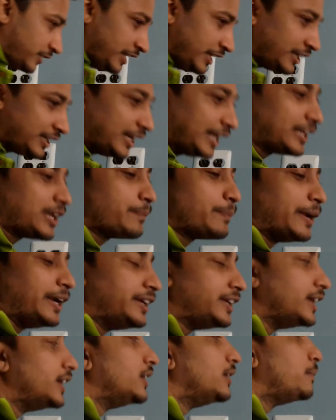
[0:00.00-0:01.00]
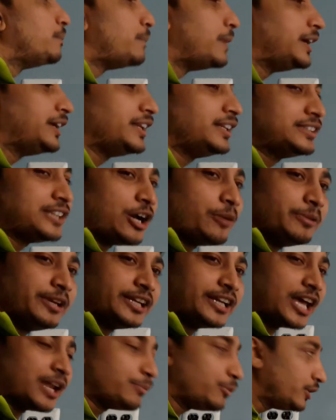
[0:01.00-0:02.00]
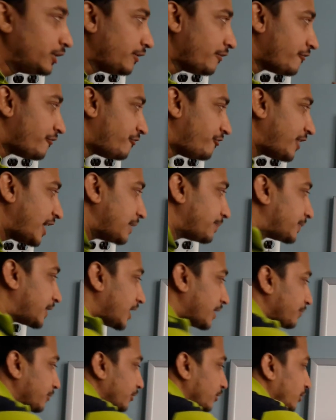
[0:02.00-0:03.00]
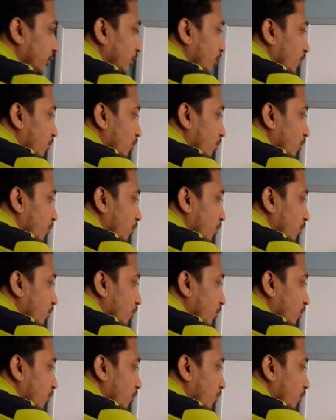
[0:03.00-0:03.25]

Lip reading: Think like a pentane. Pentane is how many carbon? 5 carbon.